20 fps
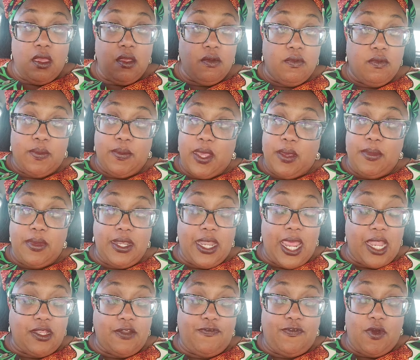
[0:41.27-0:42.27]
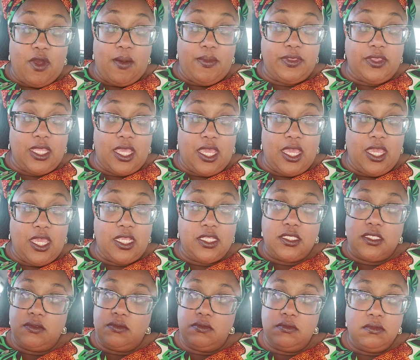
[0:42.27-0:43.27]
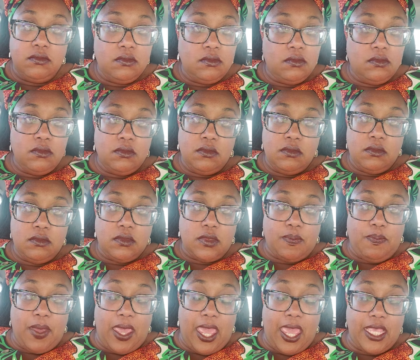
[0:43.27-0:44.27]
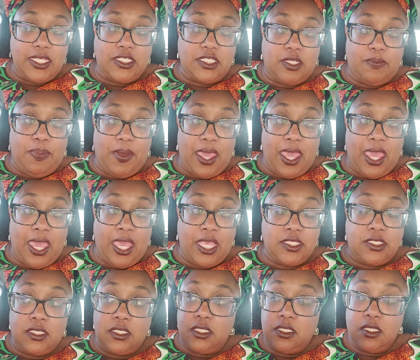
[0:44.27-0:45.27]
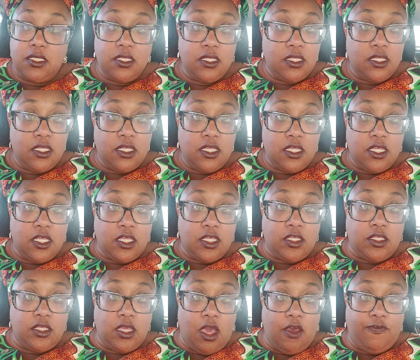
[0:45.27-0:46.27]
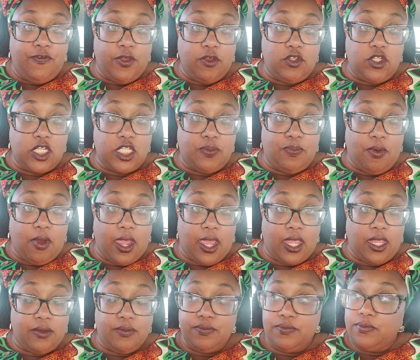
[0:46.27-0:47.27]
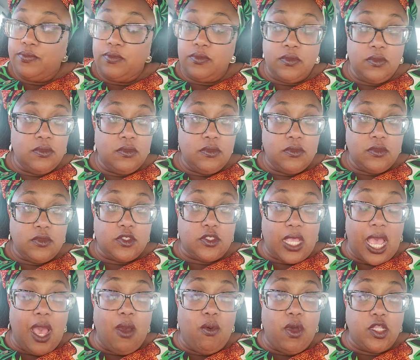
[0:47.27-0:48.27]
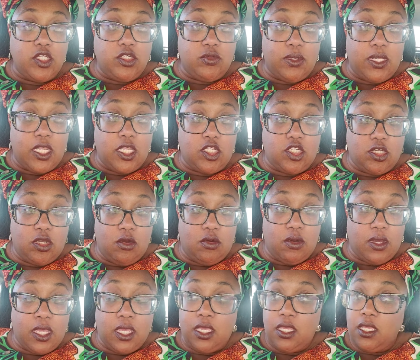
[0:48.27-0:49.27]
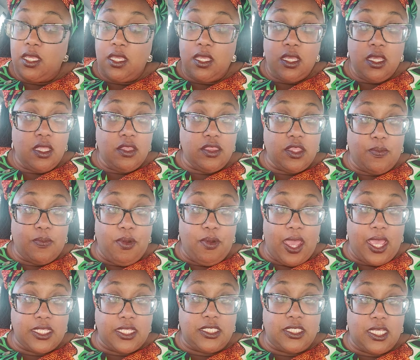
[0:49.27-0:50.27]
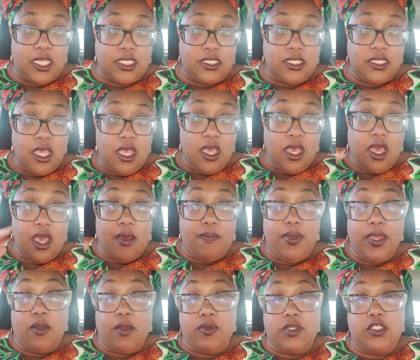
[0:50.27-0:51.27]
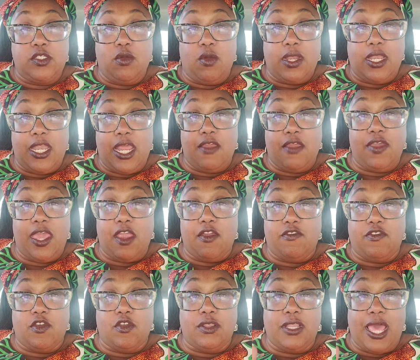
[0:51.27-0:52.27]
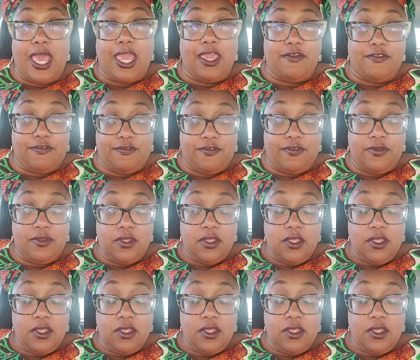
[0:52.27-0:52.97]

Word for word: Remember not the former things. The past is the past. Your future is bright. So I want you to enjoy the process of being restored in every area of your life